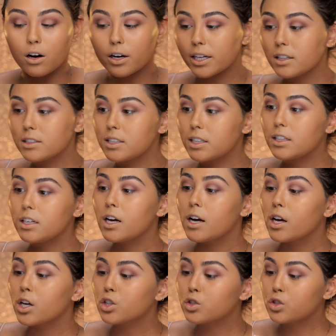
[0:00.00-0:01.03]
Ariel did.
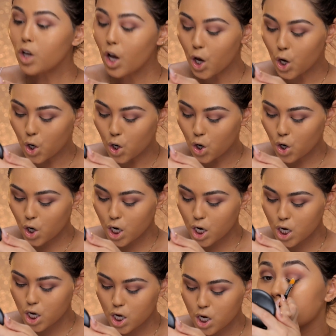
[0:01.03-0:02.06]
So
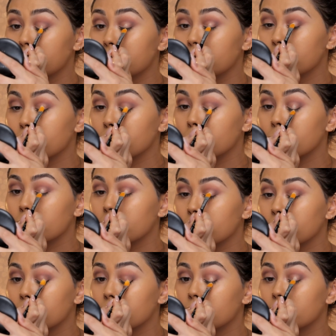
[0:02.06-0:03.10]
we're going a little
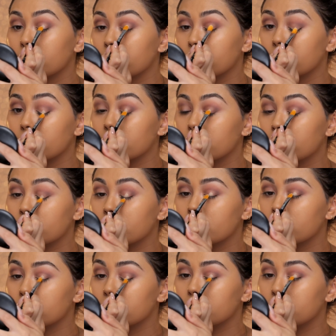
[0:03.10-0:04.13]
bit of a different direction.
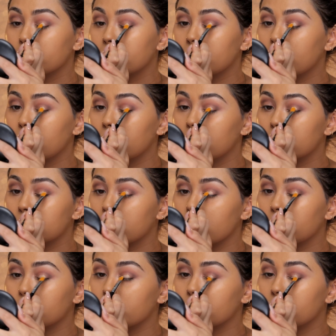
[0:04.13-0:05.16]
So I'm taking
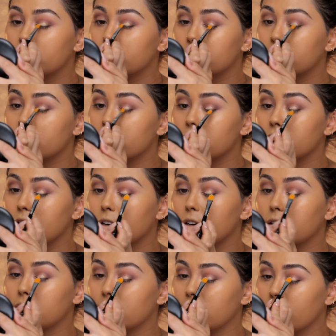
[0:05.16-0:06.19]
soft ochre
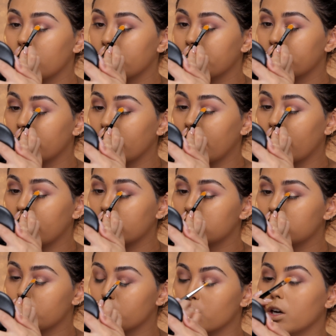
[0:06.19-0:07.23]
on a
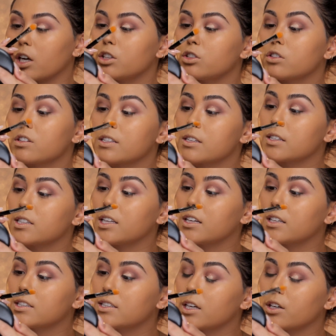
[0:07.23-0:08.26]
flat brush. This is the
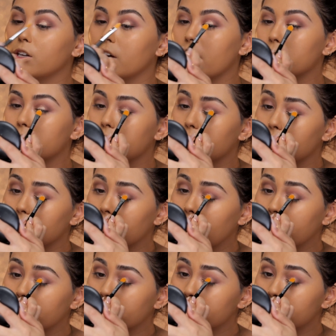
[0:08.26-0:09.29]
concealer
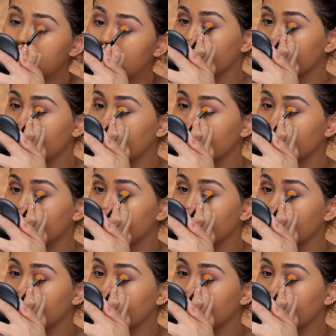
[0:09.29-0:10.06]
F75 from Sigma.